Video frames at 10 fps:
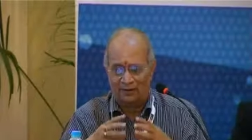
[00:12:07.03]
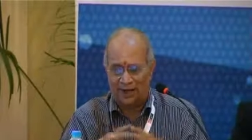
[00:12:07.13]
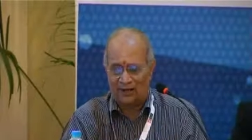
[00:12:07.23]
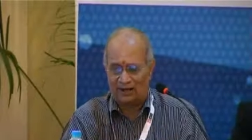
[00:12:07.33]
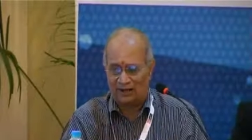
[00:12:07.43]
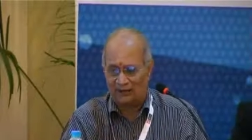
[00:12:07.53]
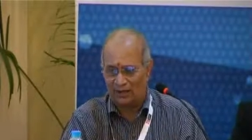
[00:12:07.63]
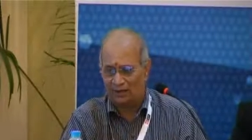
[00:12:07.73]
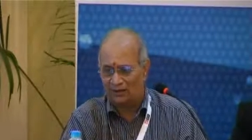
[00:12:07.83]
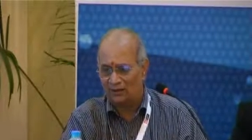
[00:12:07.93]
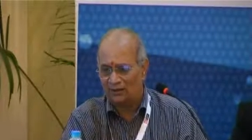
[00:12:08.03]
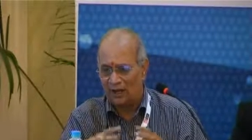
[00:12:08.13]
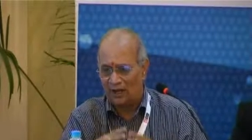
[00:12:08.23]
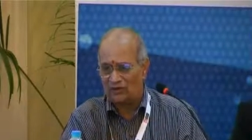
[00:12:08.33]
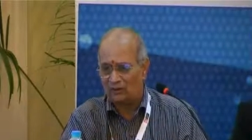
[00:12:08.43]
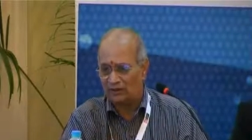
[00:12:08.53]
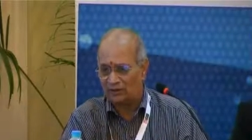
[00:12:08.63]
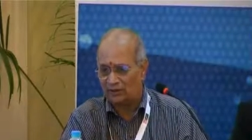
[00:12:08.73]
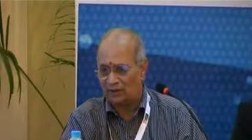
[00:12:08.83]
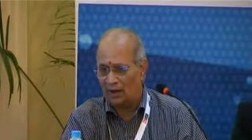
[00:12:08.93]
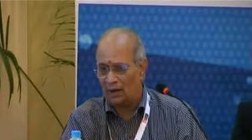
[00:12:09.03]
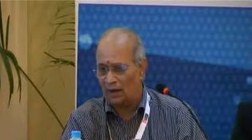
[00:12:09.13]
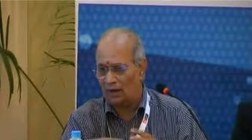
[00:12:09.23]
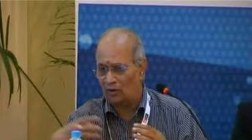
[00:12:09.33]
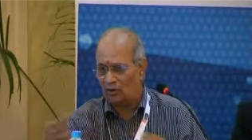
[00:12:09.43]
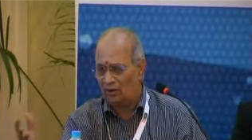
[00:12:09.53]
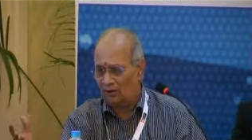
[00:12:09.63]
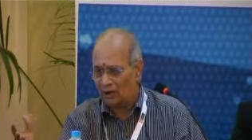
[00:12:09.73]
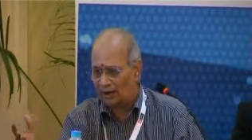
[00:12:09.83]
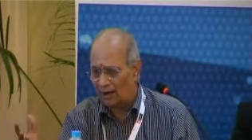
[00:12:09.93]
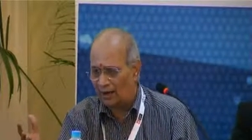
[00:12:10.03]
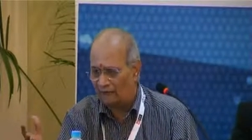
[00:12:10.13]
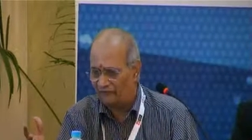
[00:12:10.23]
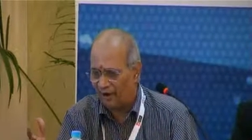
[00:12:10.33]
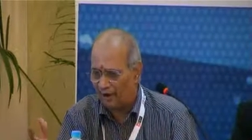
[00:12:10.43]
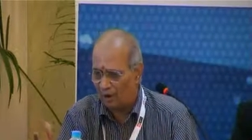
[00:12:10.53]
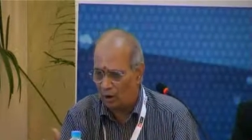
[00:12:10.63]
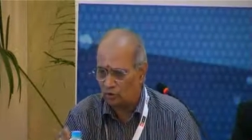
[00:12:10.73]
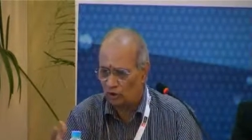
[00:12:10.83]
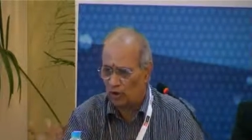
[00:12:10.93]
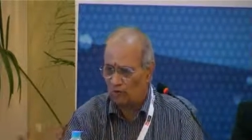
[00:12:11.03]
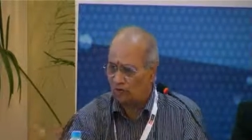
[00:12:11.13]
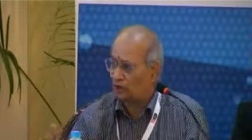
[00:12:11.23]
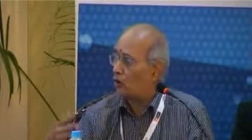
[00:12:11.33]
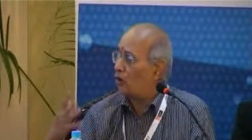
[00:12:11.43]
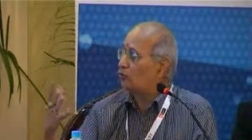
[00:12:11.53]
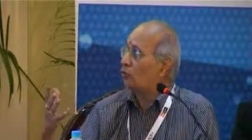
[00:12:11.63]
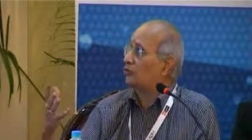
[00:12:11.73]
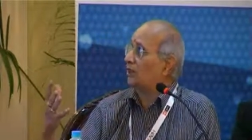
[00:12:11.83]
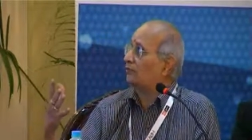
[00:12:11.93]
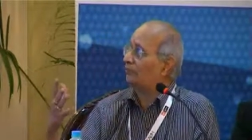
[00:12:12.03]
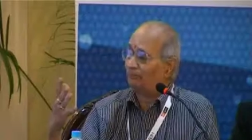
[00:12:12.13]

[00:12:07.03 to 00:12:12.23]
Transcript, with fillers: transaction, transformation, and uh, their kind of uh, outsourcing.